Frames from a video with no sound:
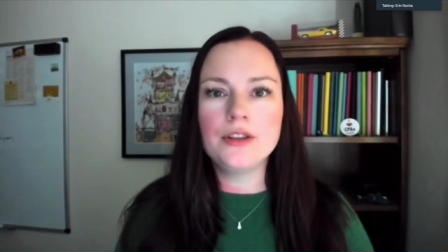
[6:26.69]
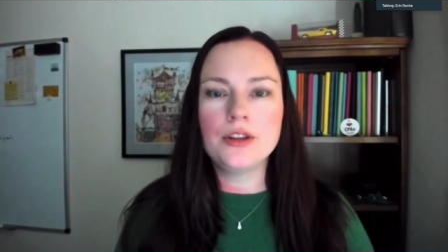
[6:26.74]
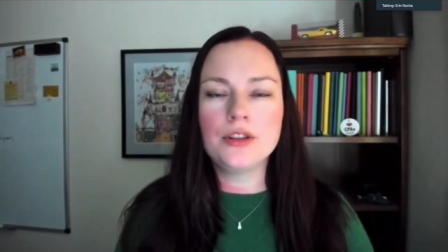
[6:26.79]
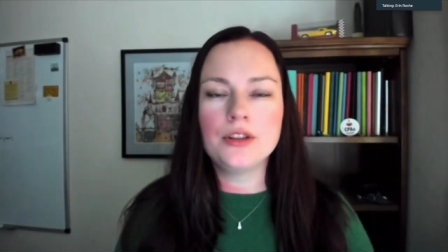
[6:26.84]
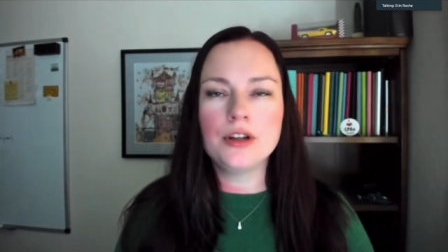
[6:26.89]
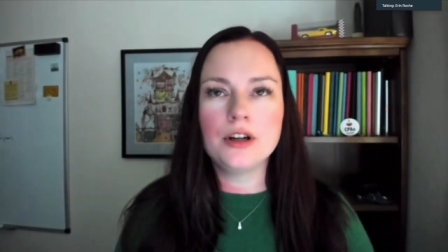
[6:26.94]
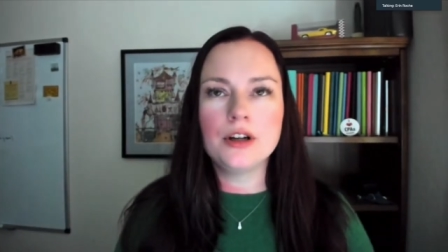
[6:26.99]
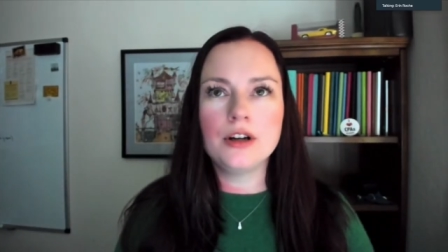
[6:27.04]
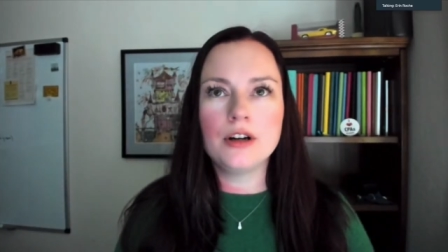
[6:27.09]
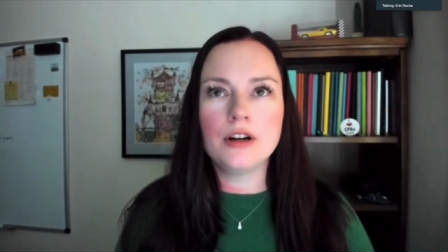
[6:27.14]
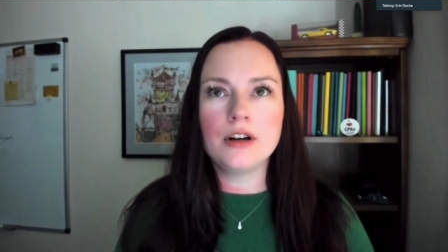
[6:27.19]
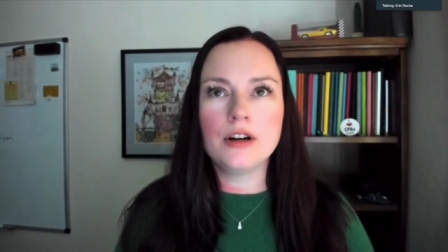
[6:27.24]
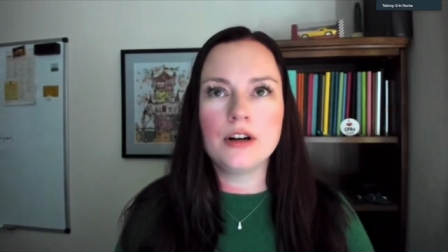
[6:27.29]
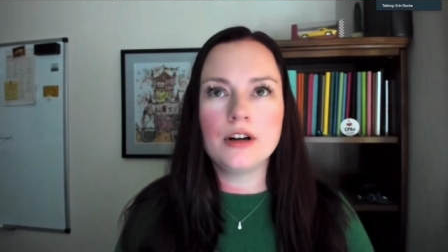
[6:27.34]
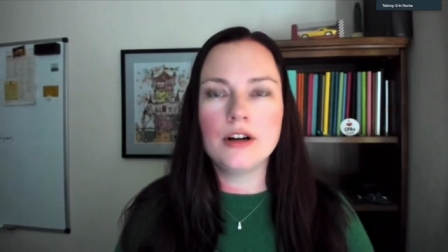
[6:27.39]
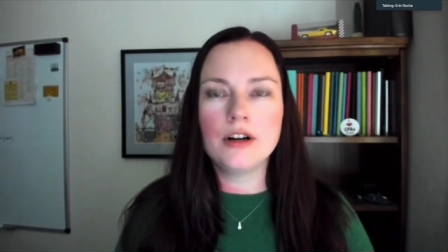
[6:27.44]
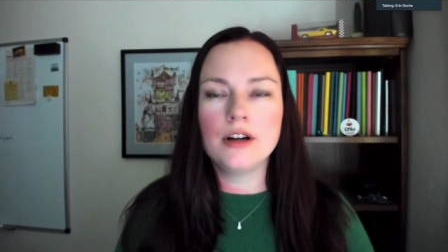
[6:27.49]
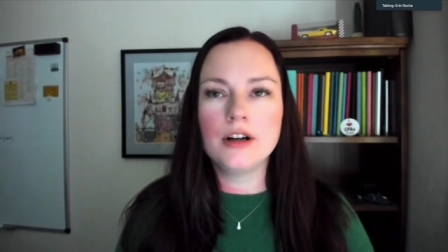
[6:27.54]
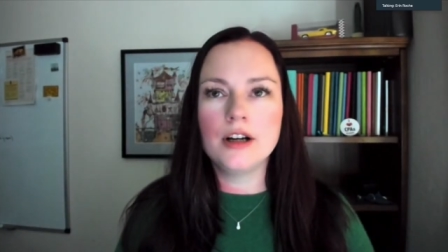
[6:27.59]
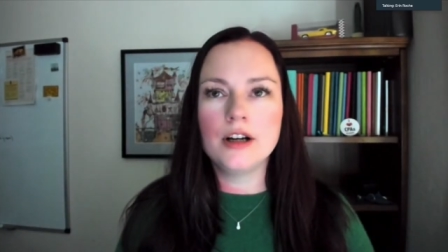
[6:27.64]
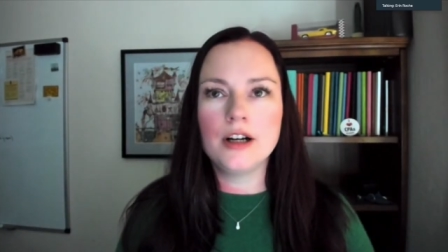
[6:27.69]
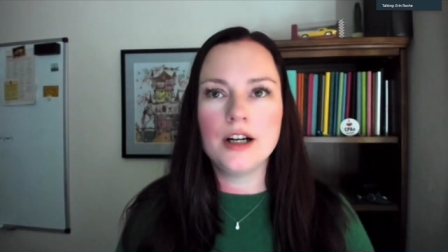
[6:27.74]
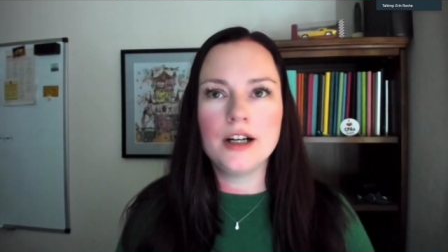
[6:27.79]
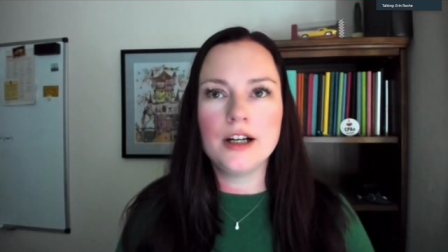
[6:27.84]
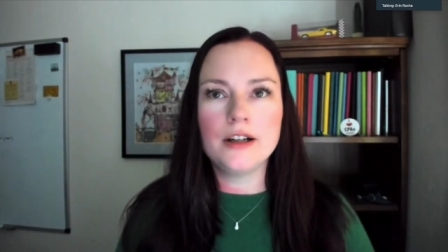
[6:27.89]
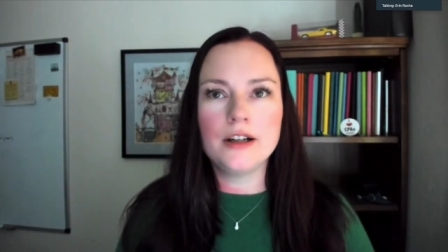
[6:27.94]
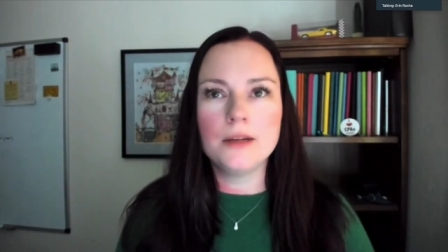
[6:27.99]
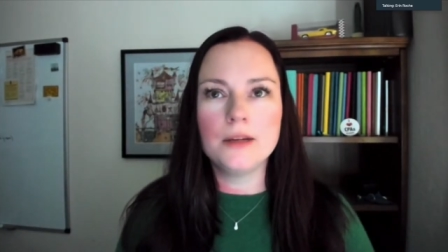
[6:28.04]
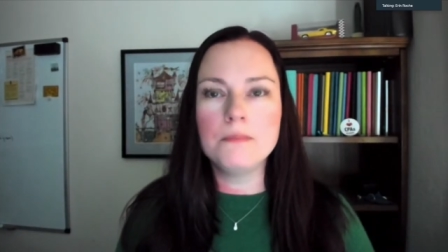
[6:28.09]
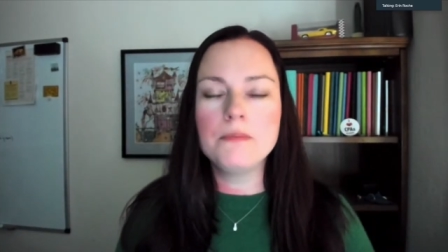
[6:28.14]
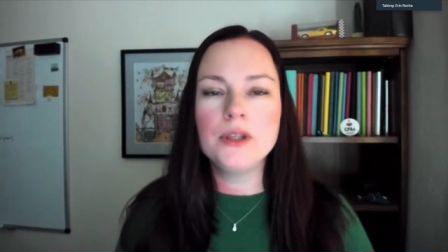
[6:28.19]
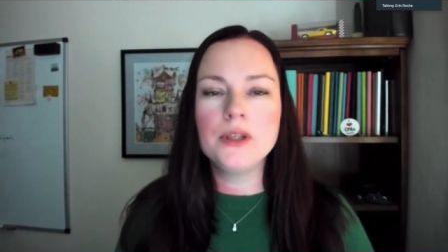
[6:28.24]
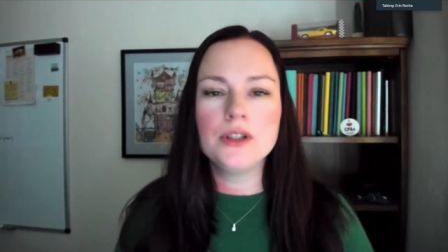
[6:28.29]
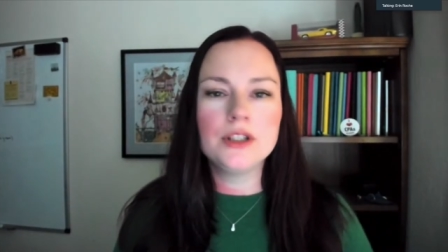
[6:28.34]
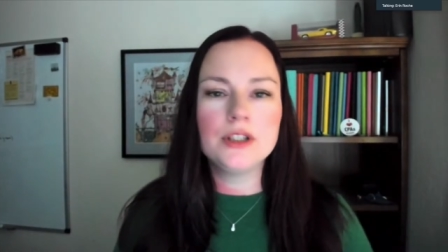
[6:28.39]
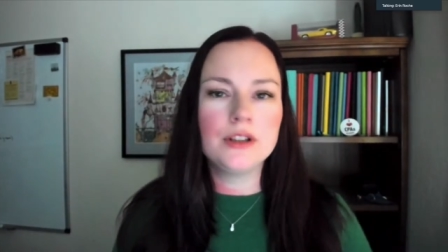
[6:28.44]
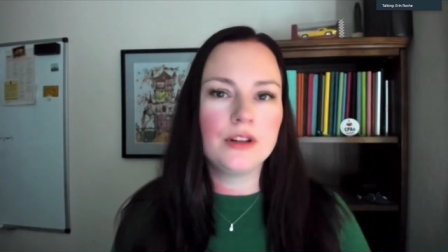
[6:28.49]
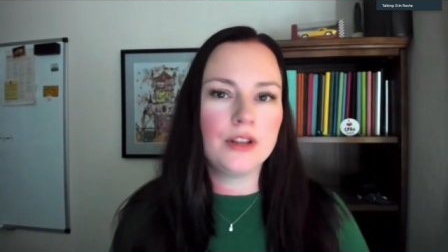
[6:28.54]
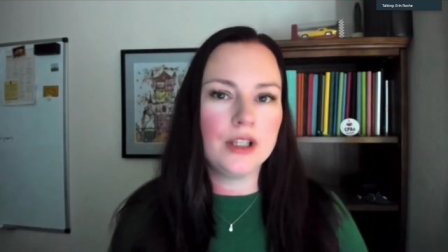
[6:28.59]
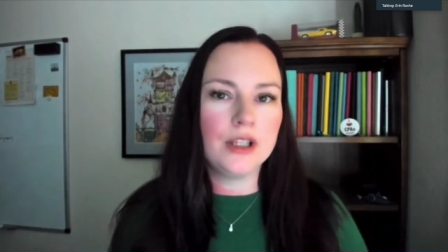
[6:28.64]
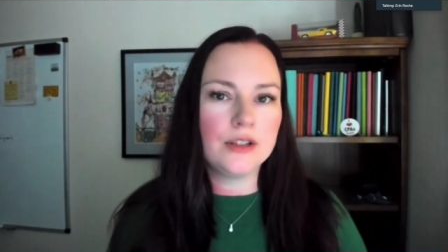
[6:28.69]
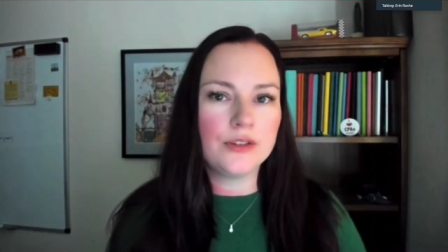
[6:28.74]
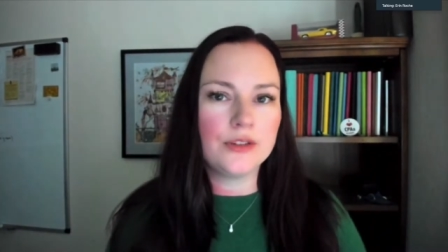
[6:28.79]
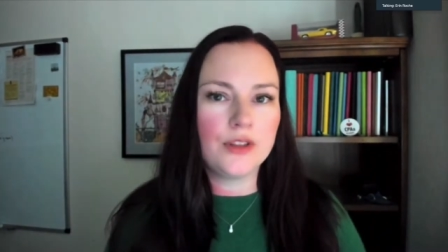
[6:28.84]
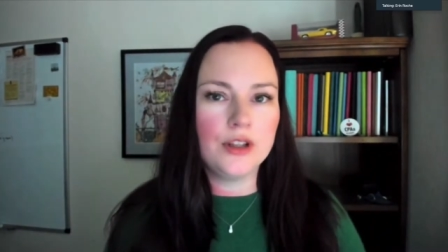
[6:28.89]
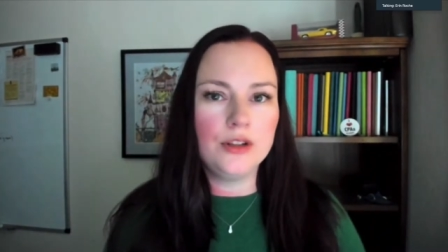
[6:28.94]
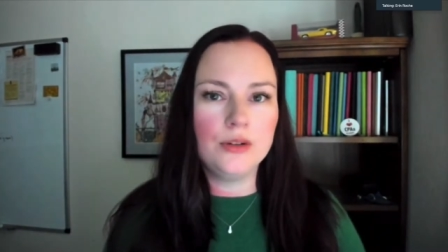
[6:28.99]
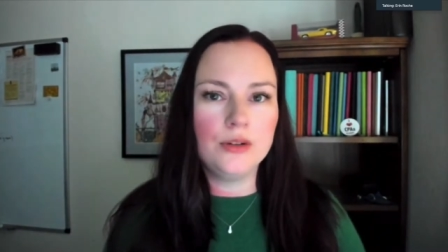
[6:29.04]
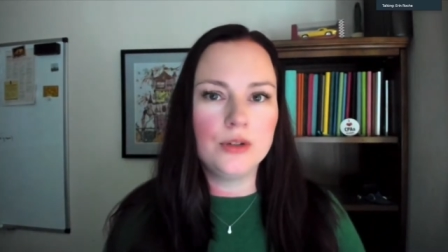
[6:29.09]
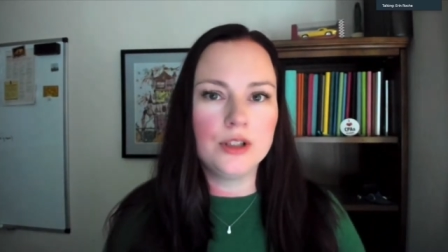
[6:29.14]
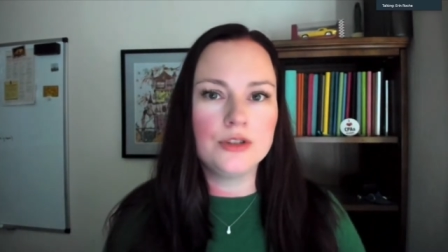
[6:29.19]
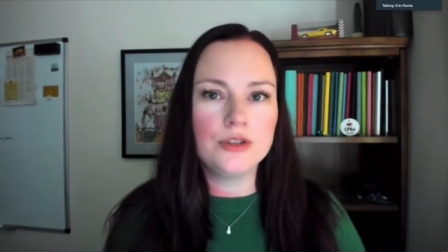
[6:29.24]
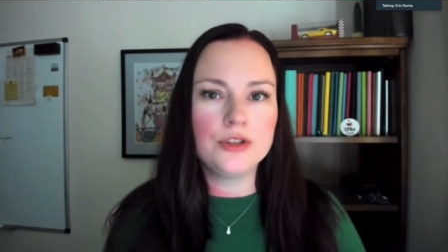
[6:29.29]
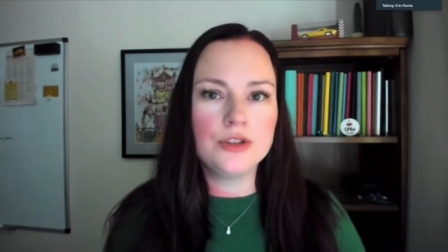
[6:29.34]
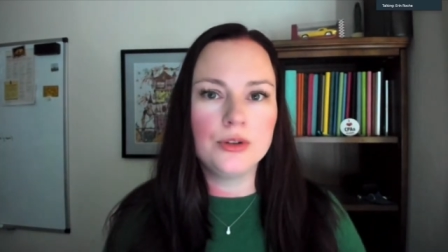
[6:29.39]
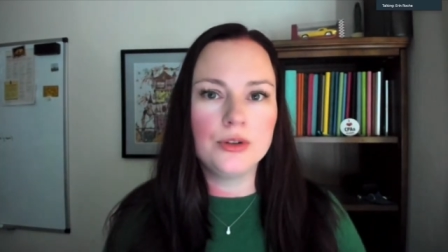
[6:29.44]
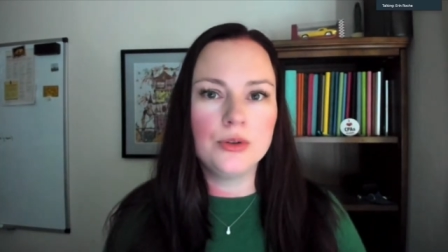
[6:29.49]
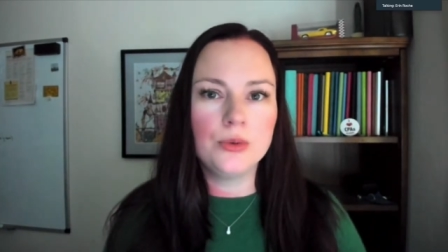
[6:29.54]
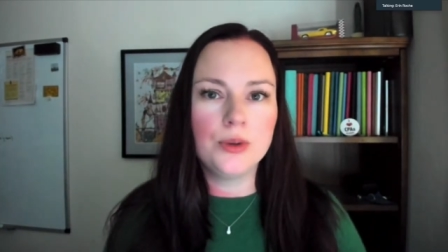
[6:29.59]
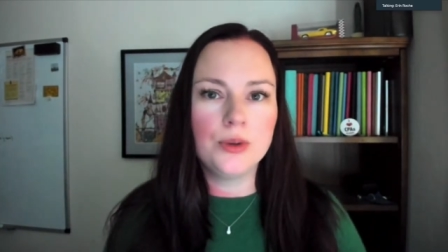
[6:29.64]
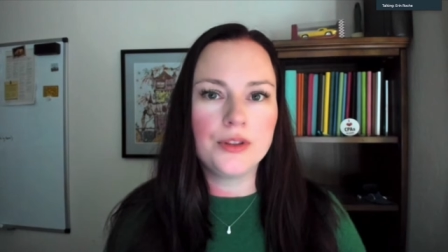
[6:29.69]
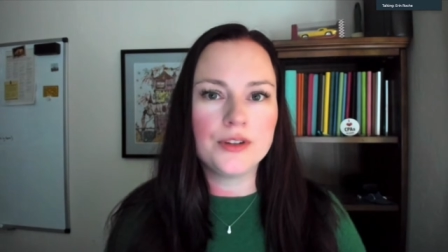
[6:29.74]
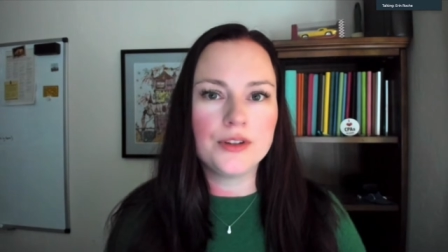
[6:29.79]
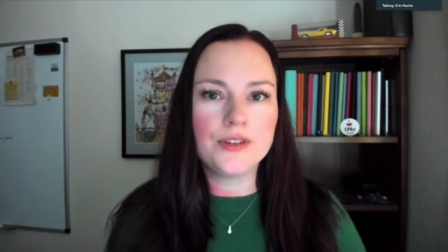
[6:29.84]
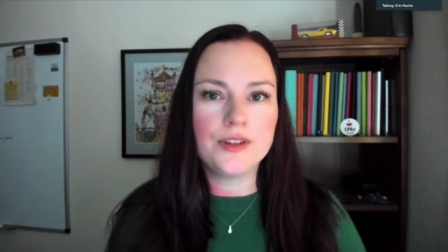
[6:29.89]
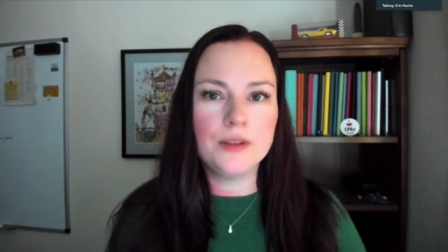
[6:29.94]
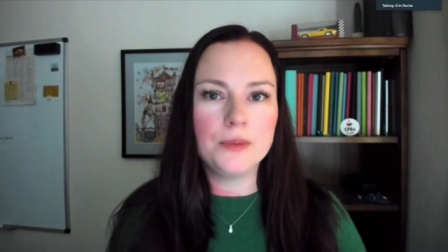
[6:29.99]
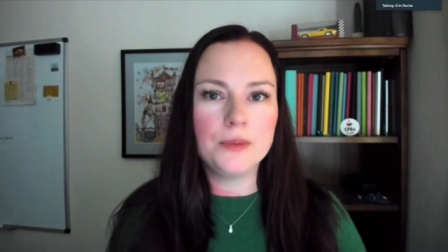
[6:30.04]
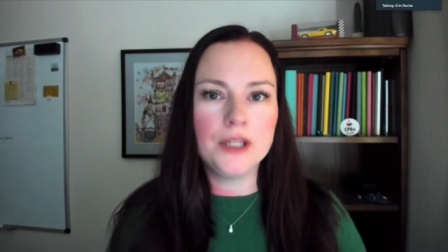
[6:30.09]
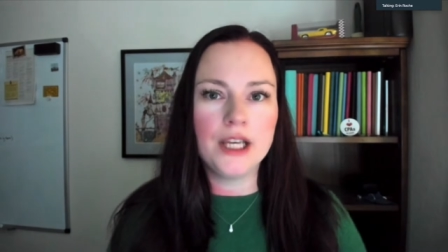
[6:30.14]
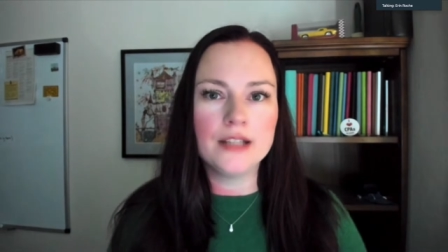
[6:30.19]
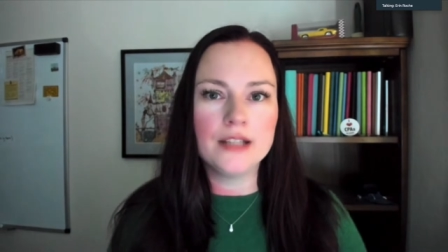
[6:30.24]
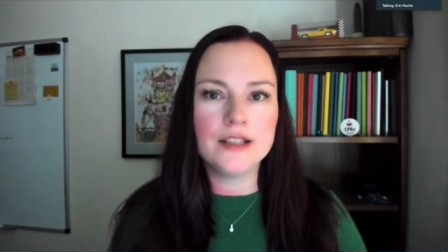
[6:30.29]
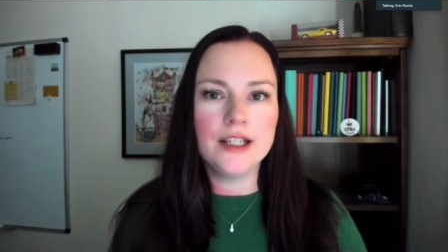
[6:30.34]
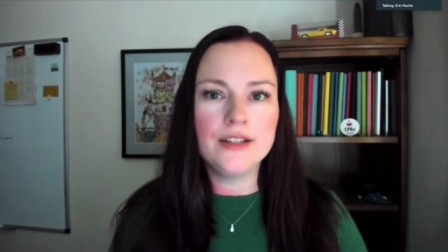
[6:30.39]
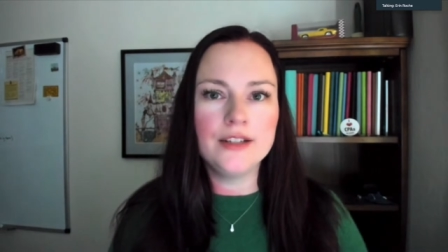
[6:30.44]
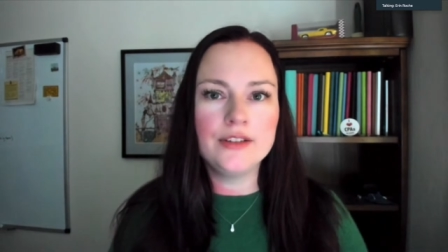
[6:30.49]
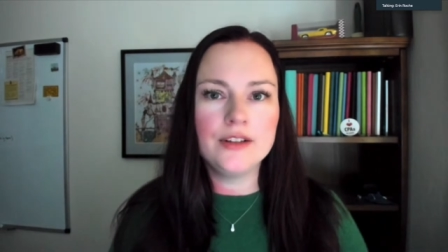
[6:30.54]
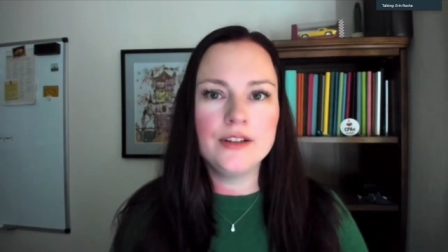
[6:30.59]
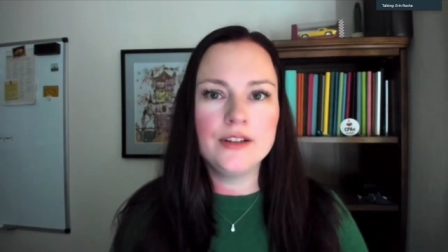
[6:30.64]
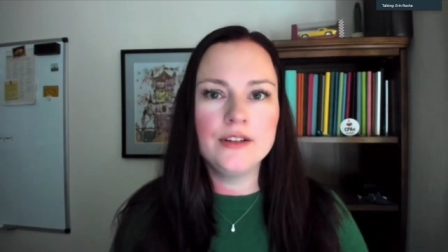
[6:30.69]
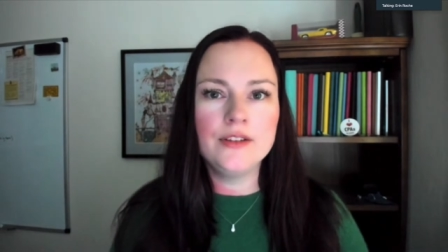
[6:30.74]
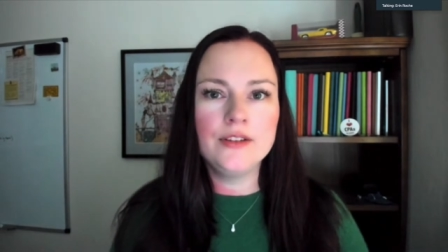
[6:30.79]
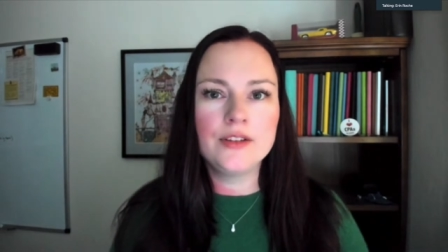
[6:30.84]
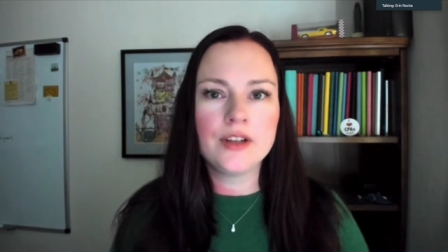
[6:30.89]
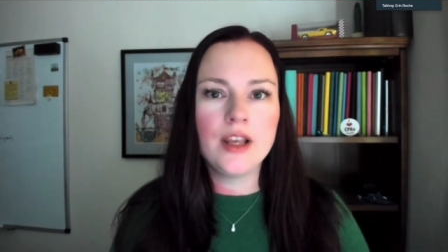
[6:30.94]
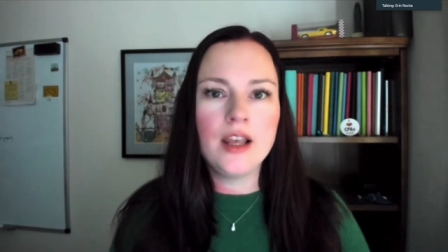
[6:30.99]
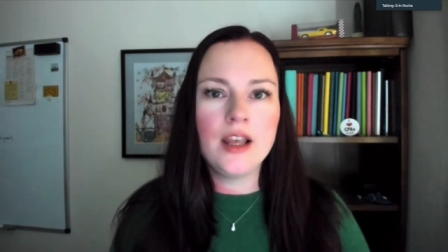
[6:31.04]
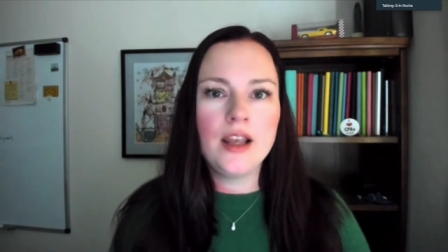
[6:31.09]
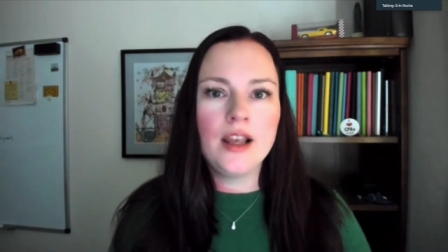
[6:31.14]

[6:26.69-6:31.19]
that there are a million things that you can do with a CPA license,